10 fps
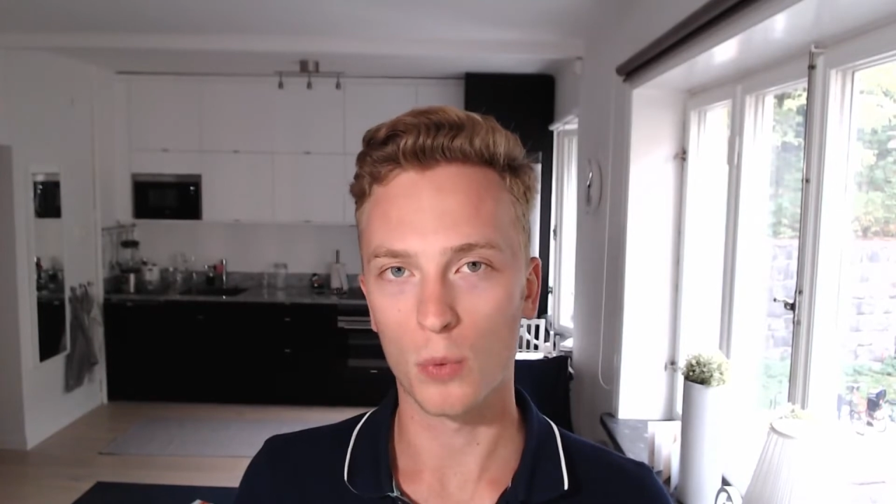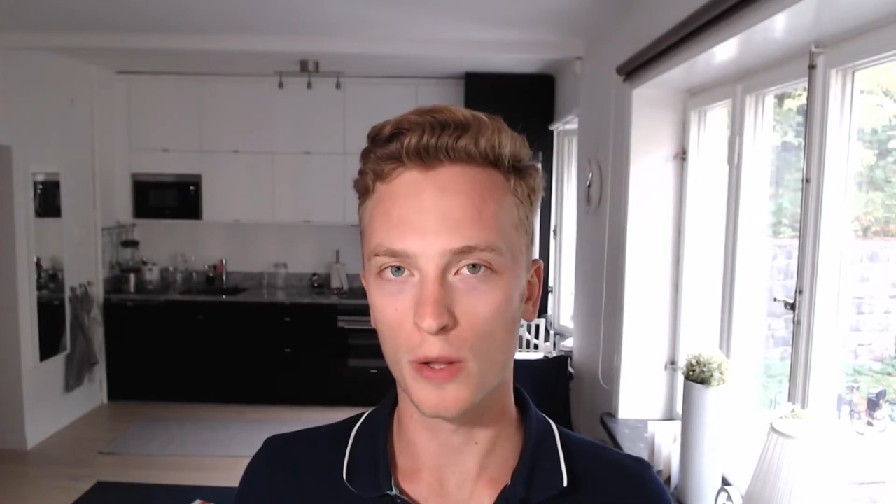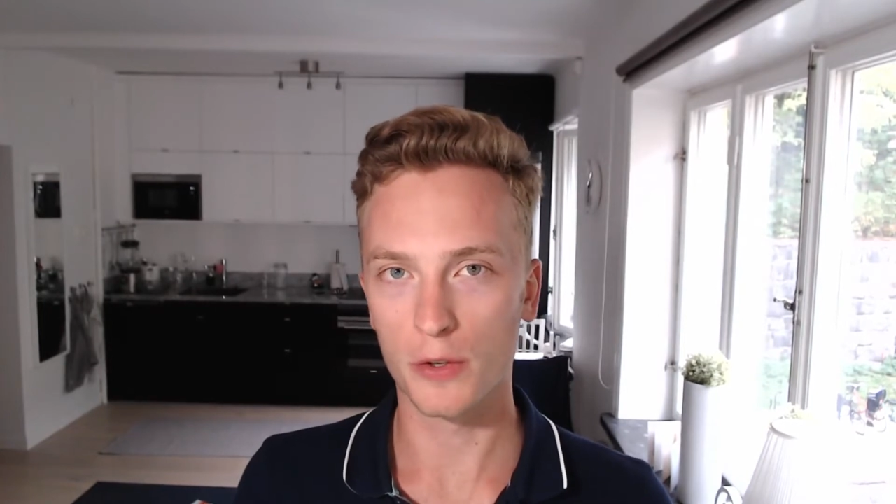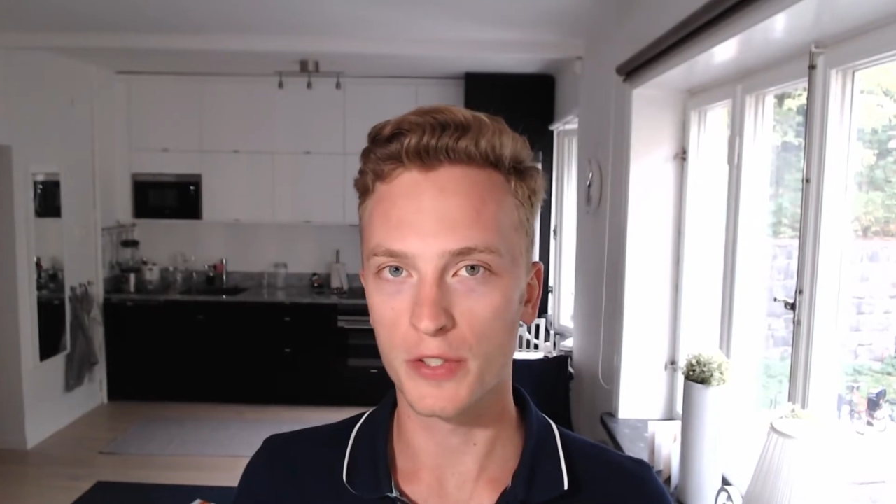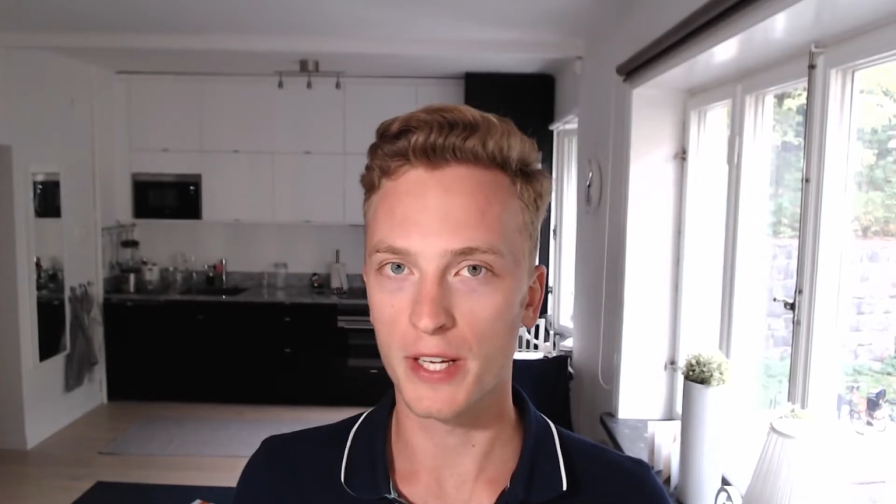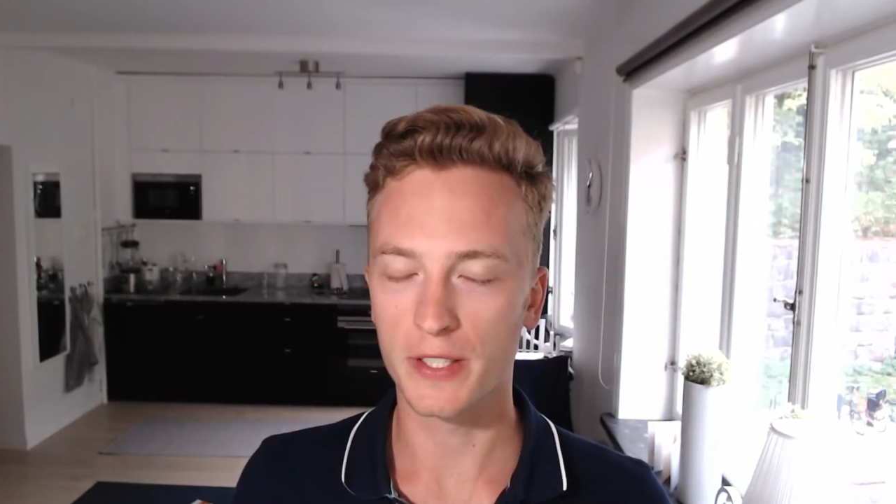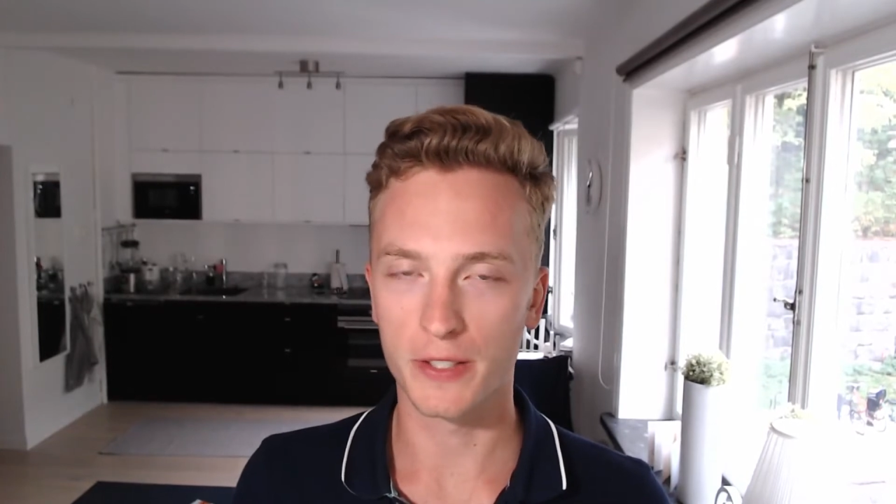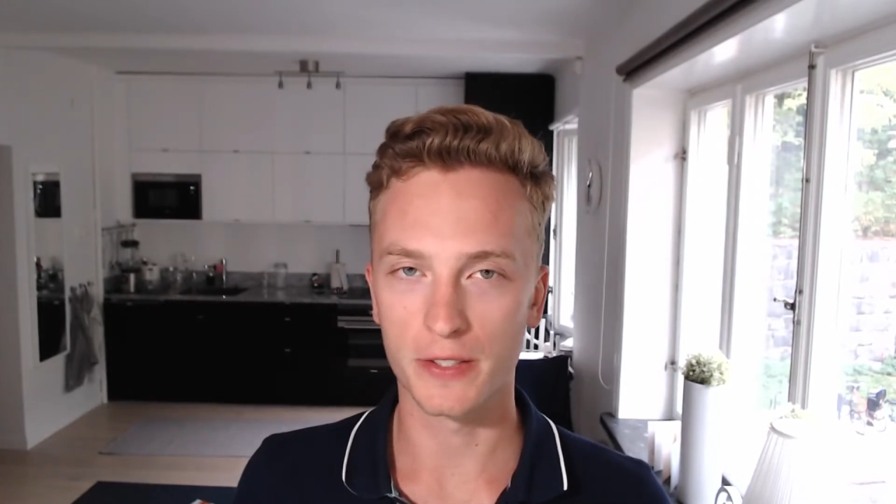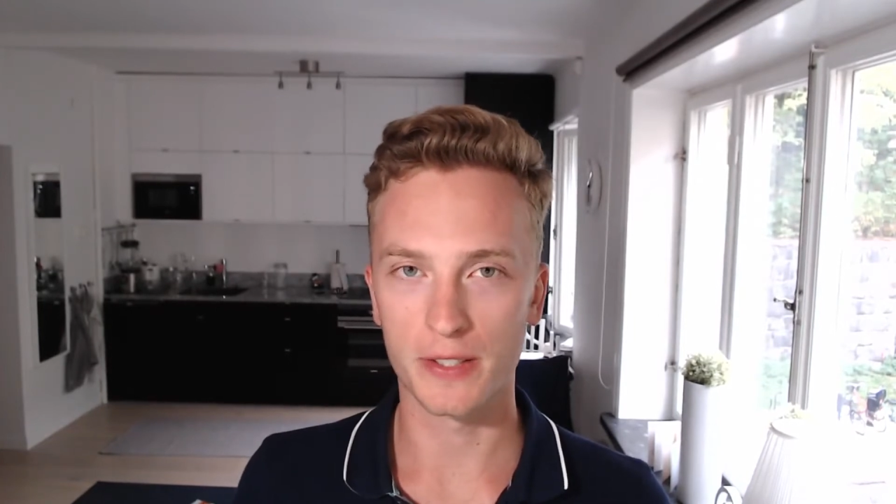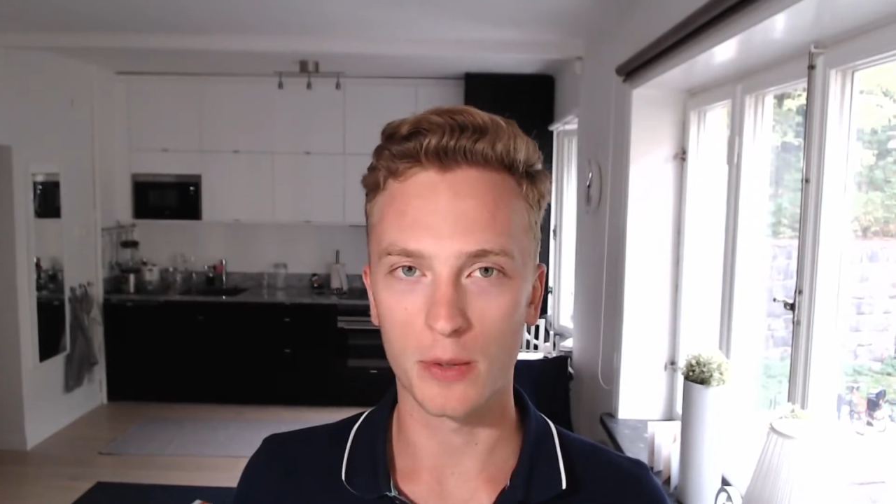weather
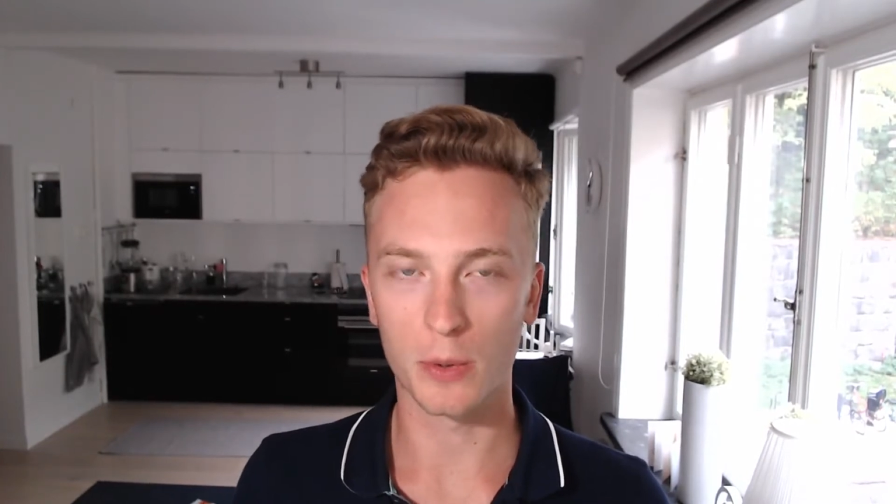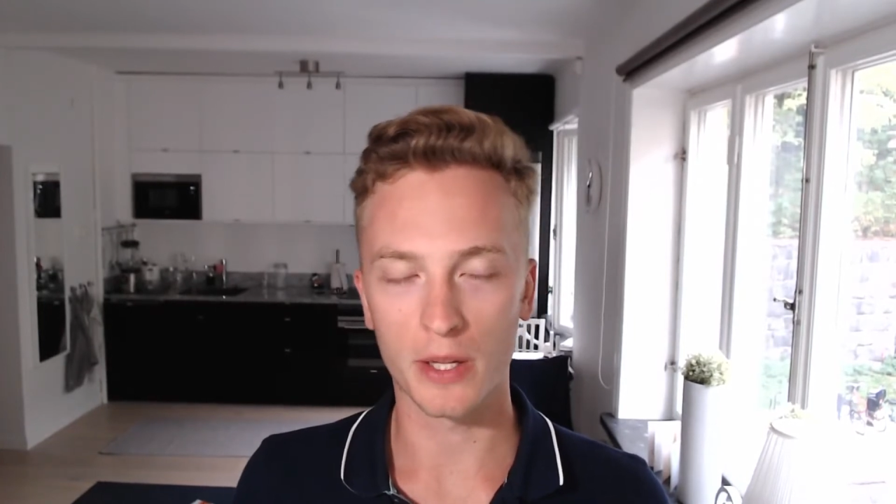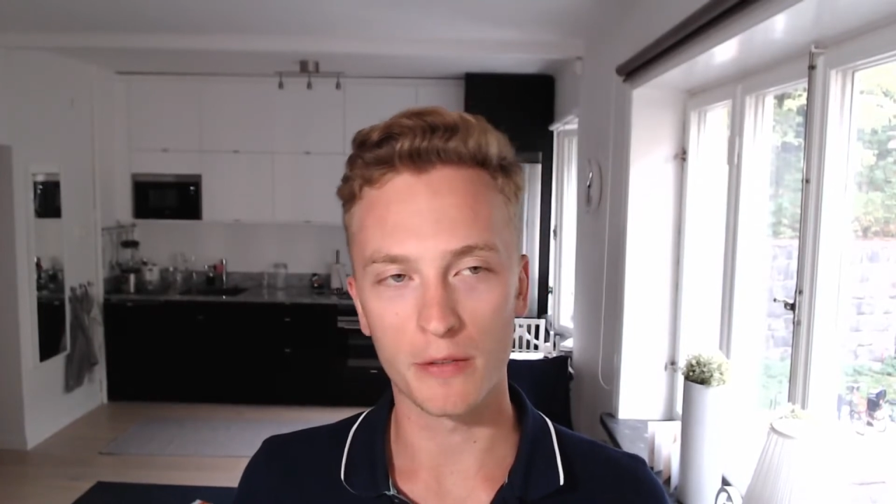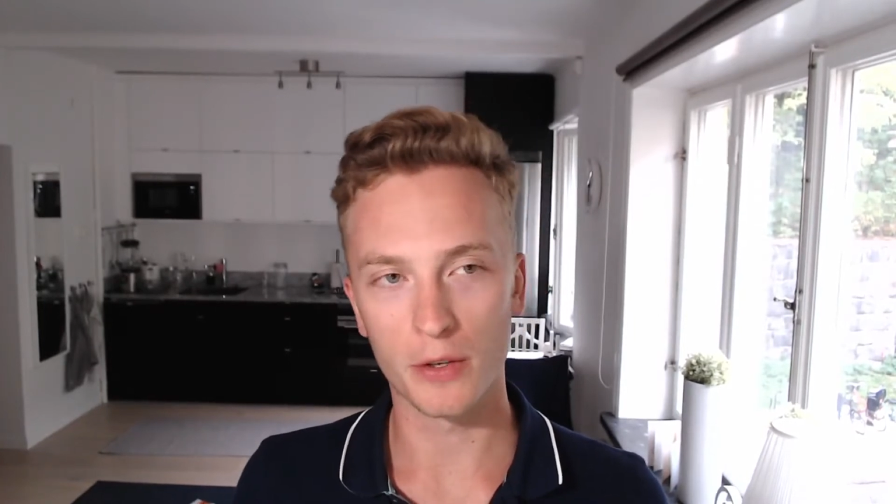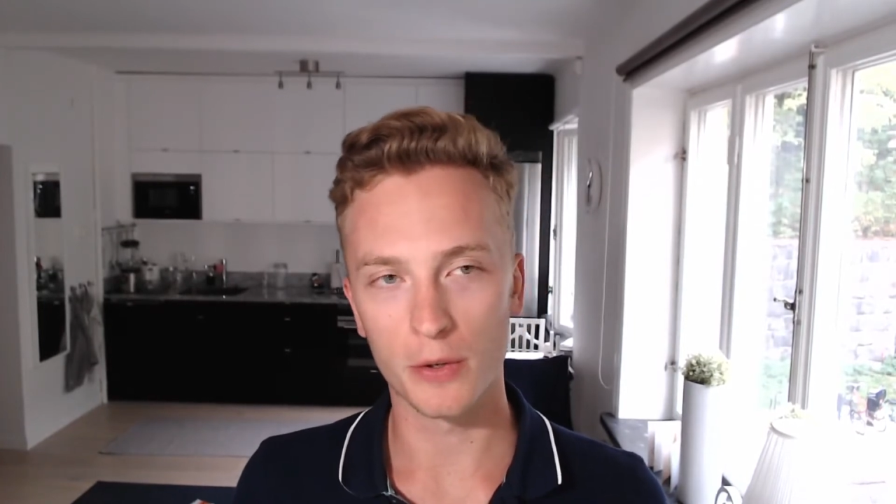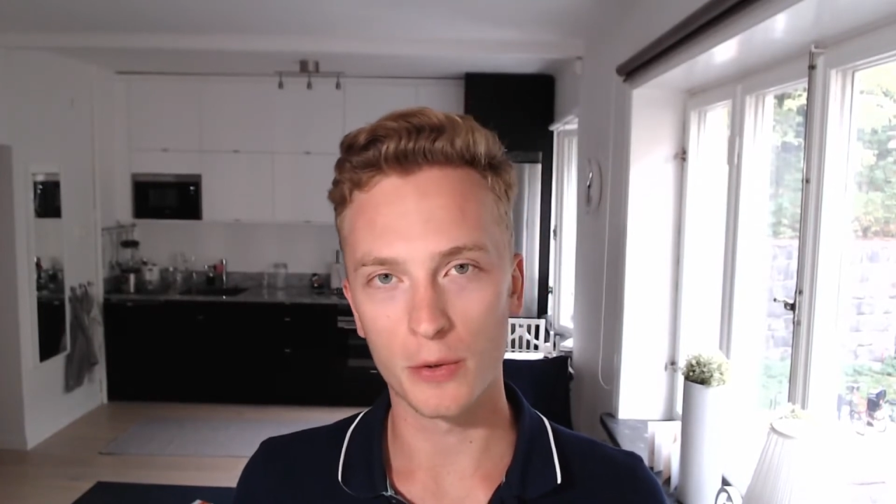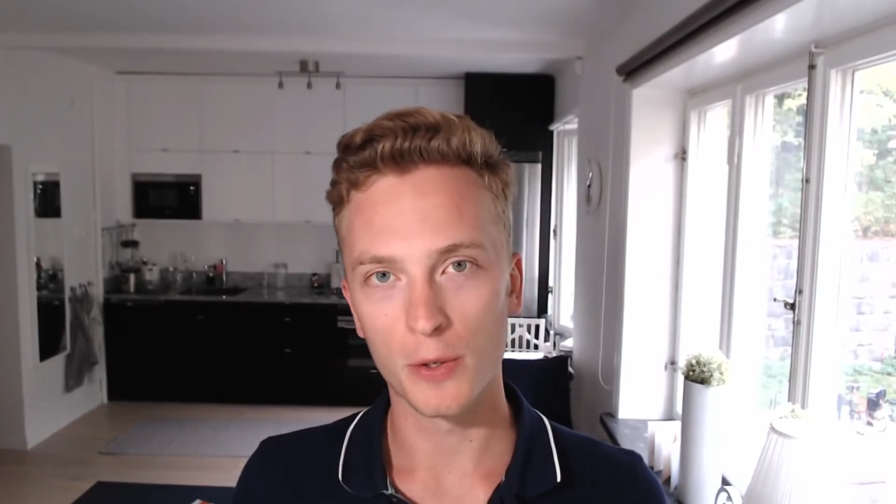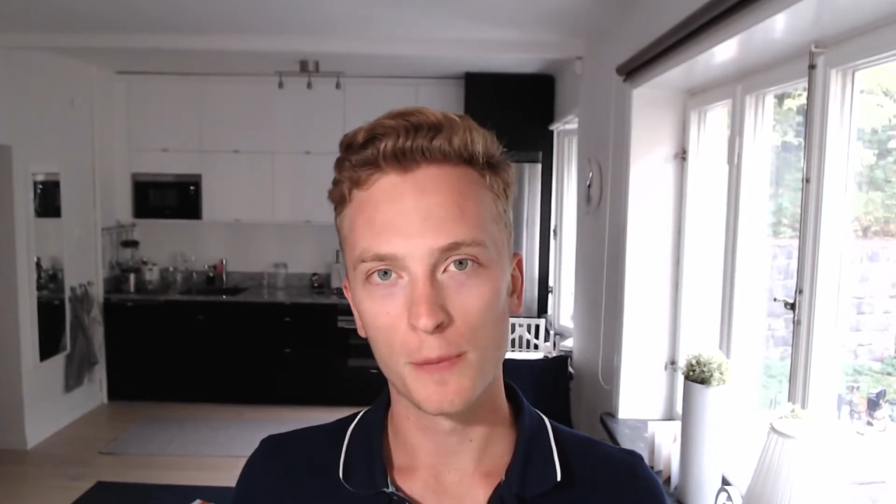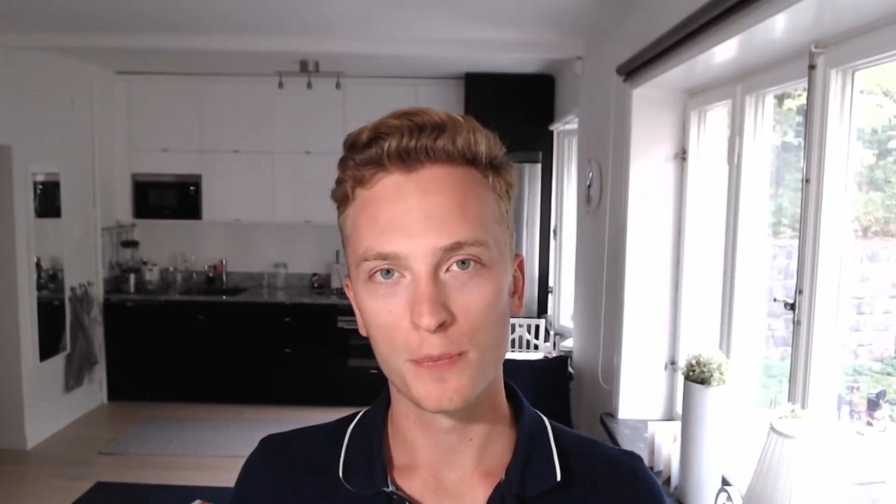stations that will give you